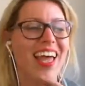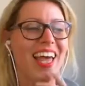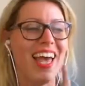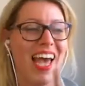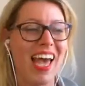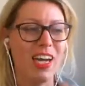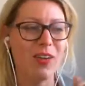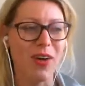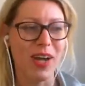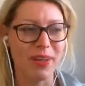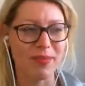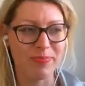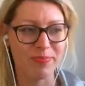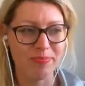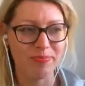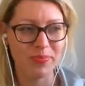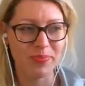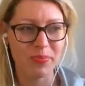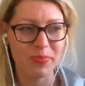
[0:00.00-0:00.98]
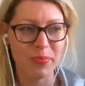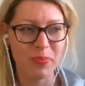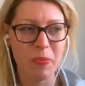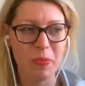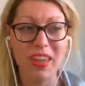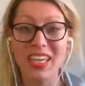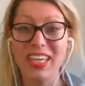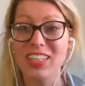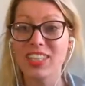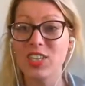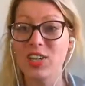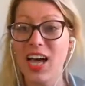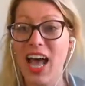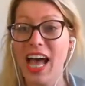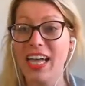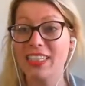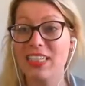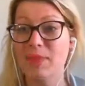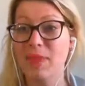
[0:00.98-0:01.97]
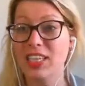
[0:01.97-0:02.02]
Anyway, so
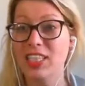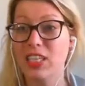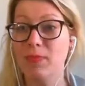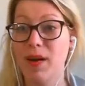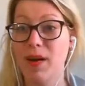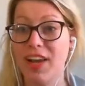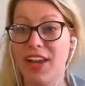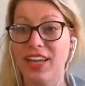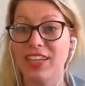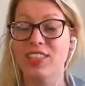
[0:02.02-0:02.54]
has it made you money?